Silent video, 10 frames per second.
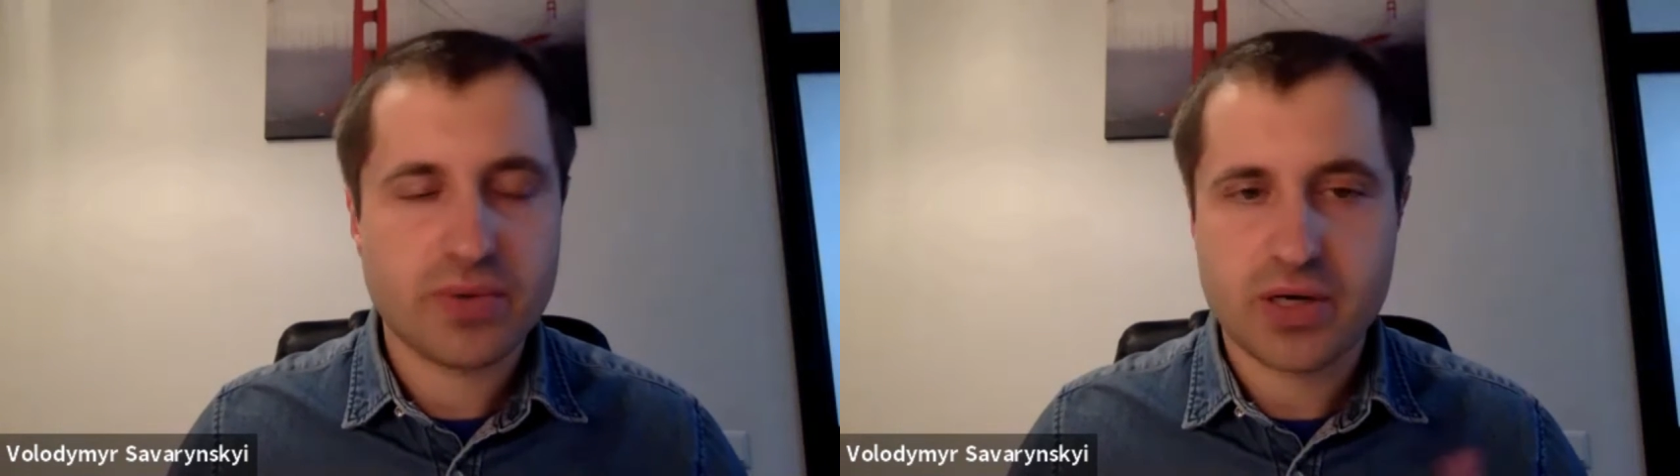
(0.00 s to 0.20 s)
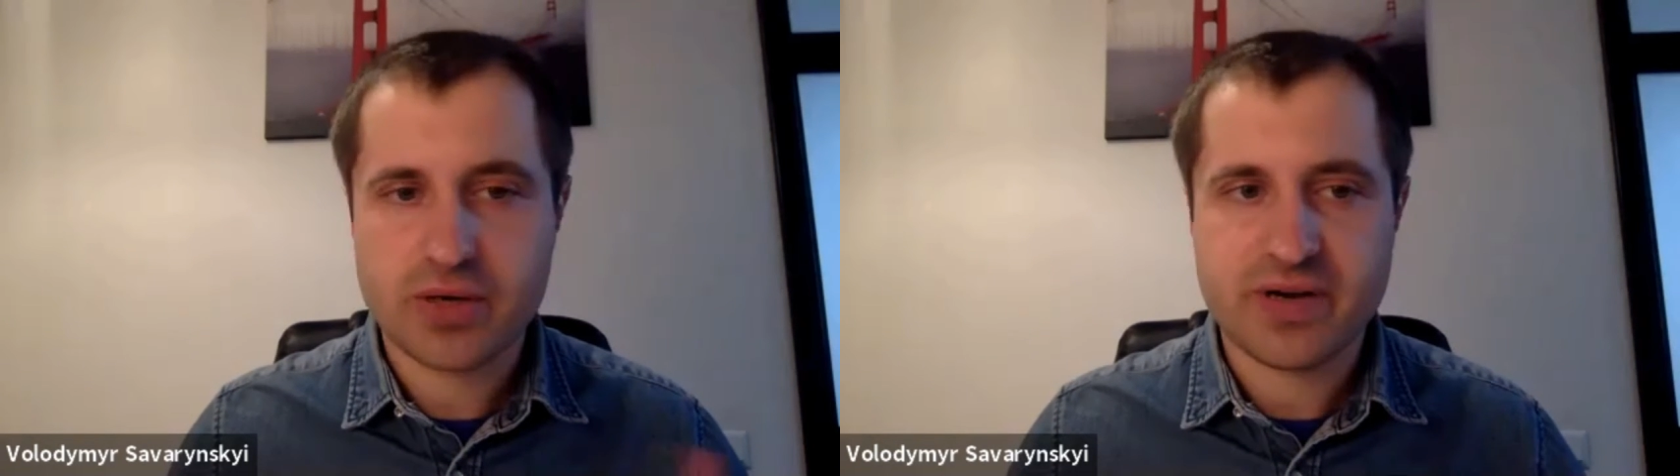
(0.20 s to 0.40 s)

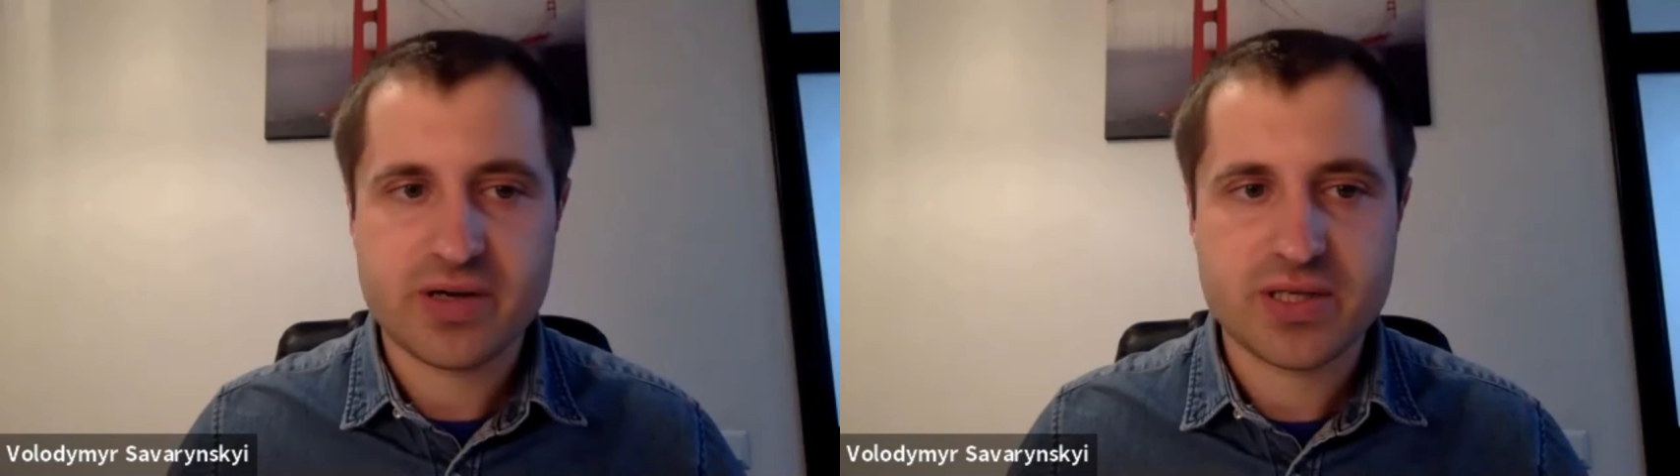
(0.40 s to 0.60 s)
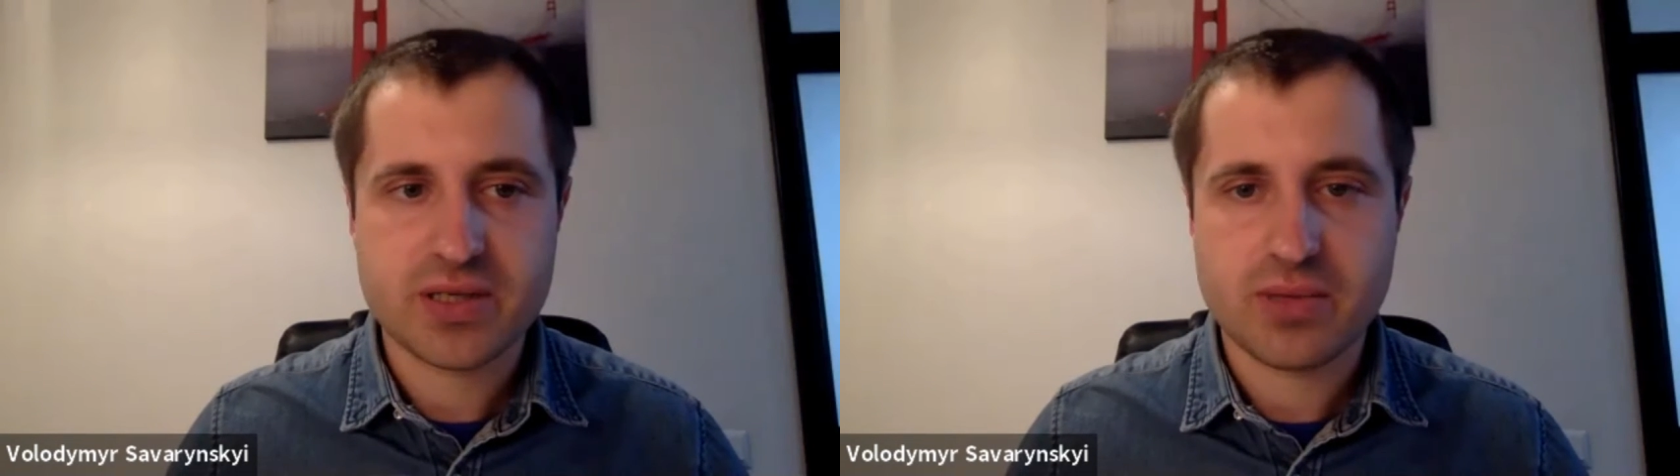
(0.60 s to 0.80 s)
We were
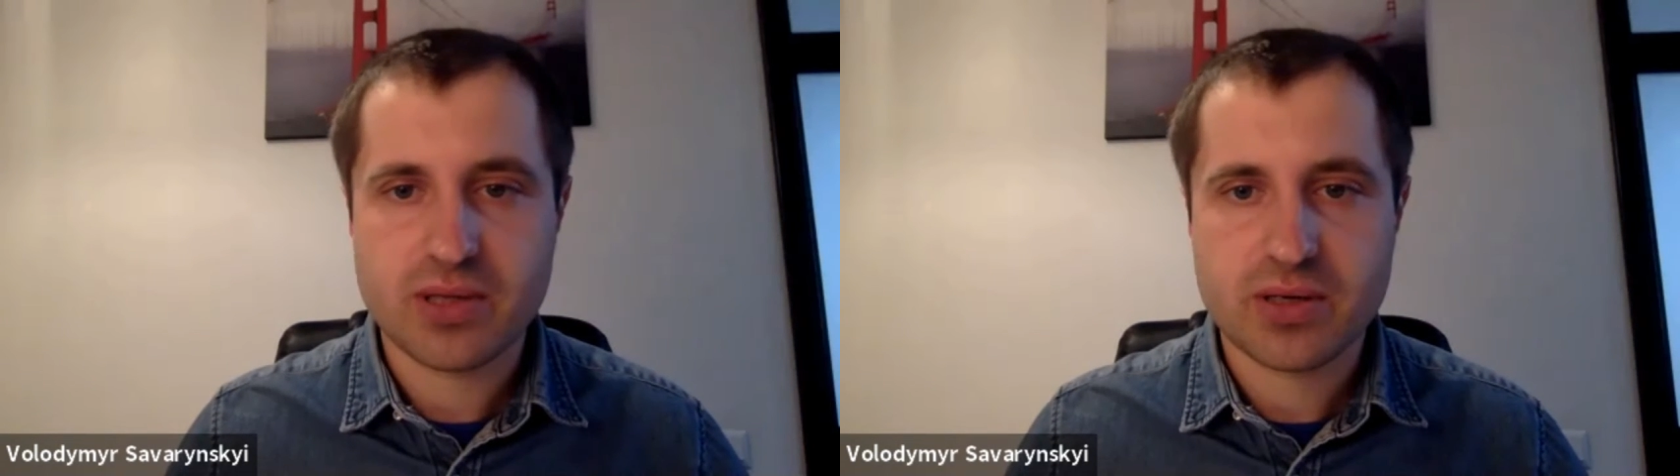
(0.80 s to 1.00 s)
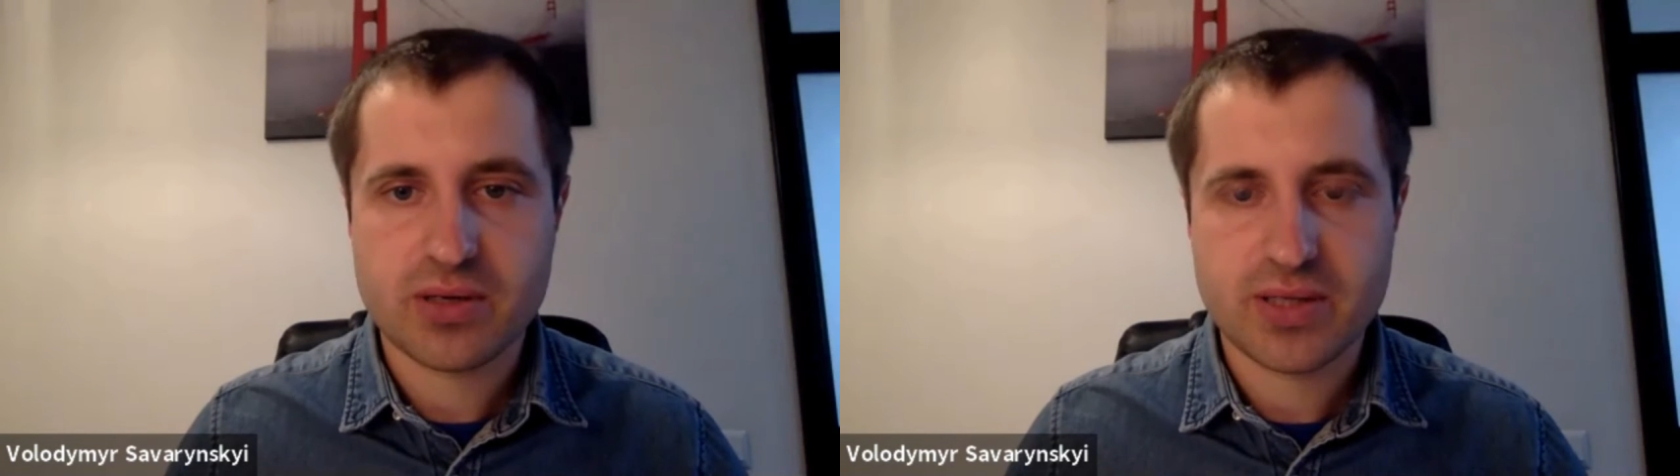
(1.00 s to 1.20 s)
very
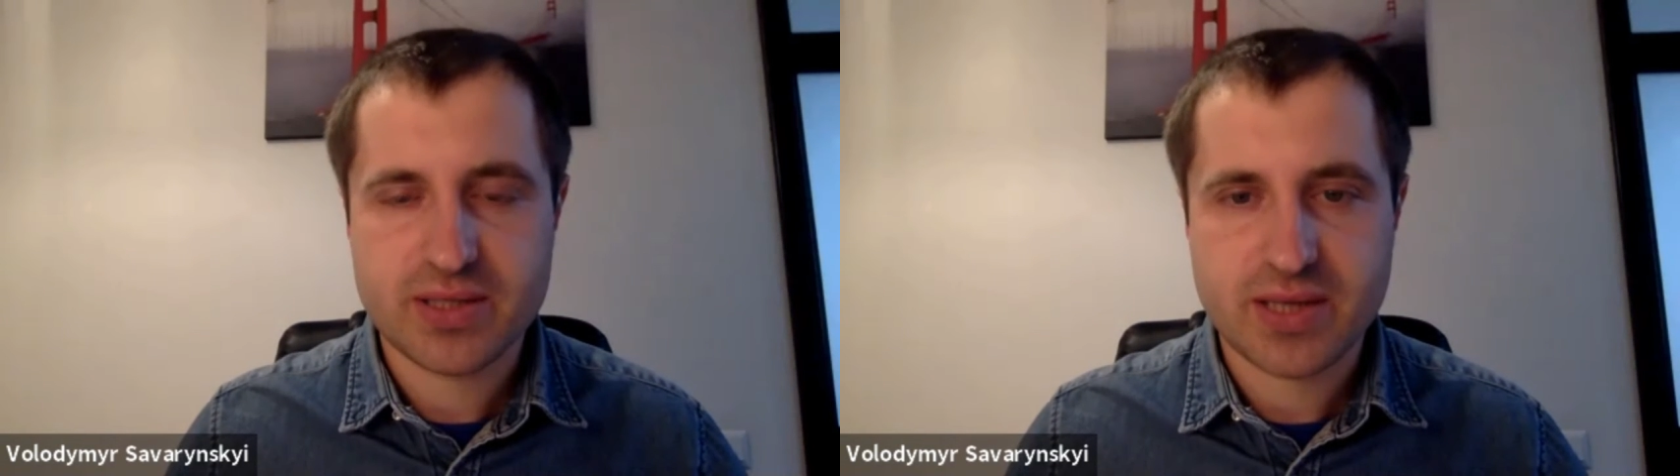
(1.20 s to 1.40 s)
similar in